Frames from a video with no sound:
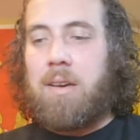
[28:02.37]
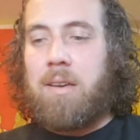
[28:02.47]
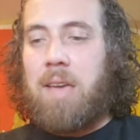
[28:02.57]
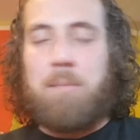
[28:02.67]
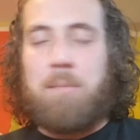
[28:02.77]

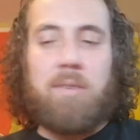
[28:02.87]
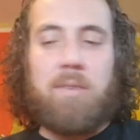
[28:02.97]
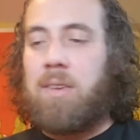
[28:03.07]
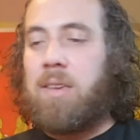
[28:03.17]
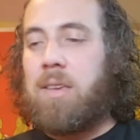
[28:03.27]

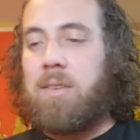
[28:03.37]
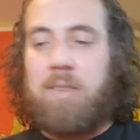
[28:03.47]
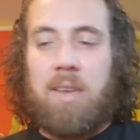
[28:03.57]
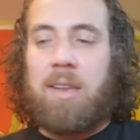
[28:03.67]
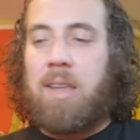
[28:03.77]
NBC,
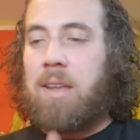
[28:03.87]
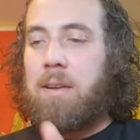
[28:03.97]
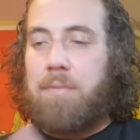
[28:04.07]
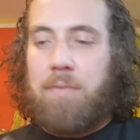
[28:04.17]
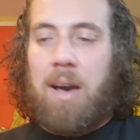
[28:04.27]

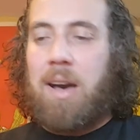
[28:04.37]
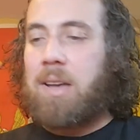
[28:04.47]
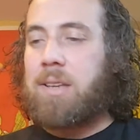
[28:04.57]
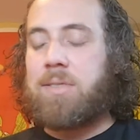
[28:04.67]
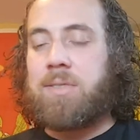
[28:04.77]
CNN,
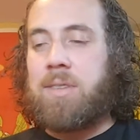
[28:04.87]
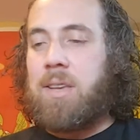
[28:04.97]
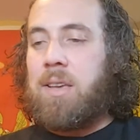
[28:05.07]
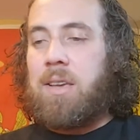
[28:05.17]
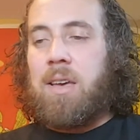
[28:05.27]
Fox,
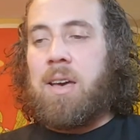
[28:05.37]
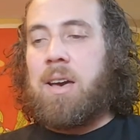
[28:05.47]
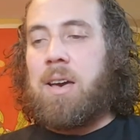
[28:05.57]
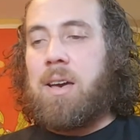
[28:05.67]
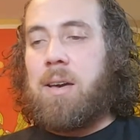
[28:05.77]

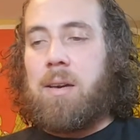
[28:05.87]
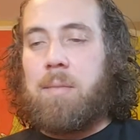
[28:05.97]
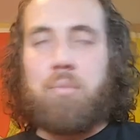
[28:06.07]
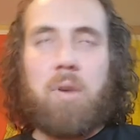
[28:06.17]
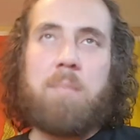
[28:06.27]

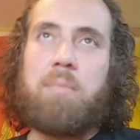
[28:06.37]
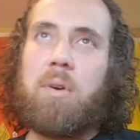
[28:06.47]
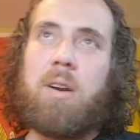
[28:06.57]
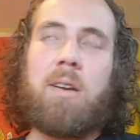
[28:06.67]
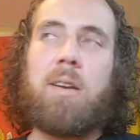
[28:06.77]

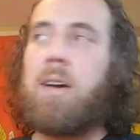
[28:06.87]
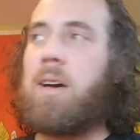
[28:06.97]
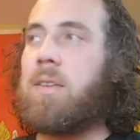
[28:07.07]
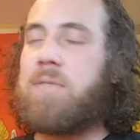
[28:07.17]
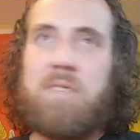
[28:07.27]

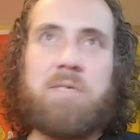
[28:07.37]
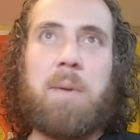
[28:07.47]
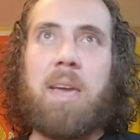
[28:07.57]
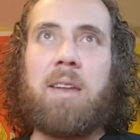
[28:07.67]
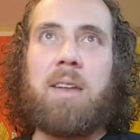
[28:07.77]
Breitbart,
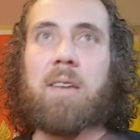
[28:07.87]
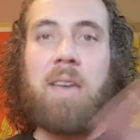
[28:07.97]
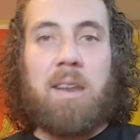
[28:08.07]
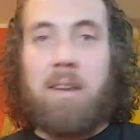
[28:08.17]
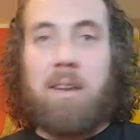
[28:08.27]
C-SPAN.
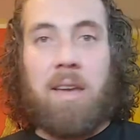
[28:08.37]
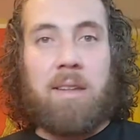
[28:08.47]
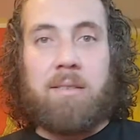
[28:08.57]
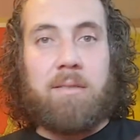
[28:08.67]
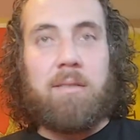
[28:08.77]
Again,
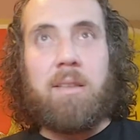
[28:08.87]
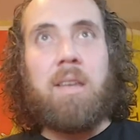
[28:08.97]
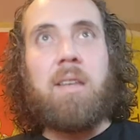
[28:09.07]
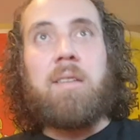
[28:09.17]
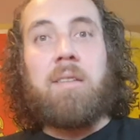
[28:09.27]

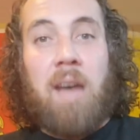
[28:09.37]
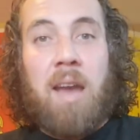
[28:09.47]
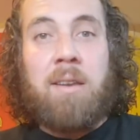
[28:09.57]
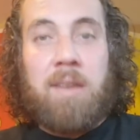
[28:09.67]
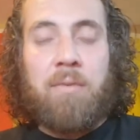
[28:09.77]

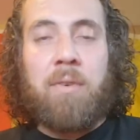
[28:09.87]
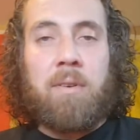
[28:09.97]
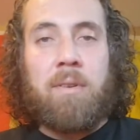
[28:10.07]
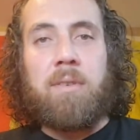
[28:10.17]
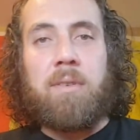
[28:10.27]
9
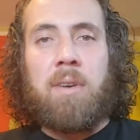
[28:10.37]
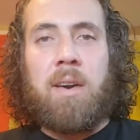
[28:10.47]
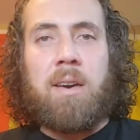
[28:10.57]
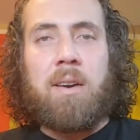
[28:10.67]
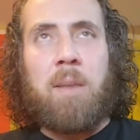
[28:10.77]
different
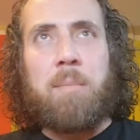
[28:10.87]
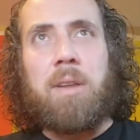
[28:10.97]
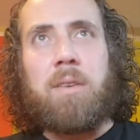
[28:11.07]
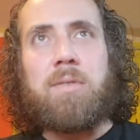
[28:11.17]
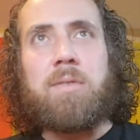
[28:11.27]

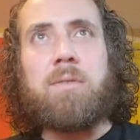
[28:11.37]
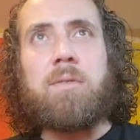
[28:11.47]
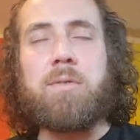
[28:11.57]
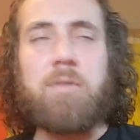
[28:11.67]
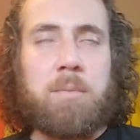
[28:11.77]
companies,
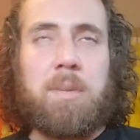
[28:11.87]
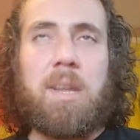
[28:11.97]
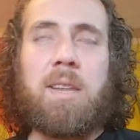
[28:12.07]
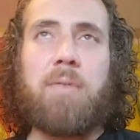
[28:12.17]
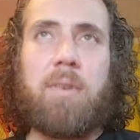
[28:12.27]
or excuse me,
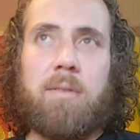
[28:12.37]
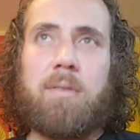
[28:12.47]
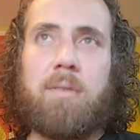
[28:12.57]
9 different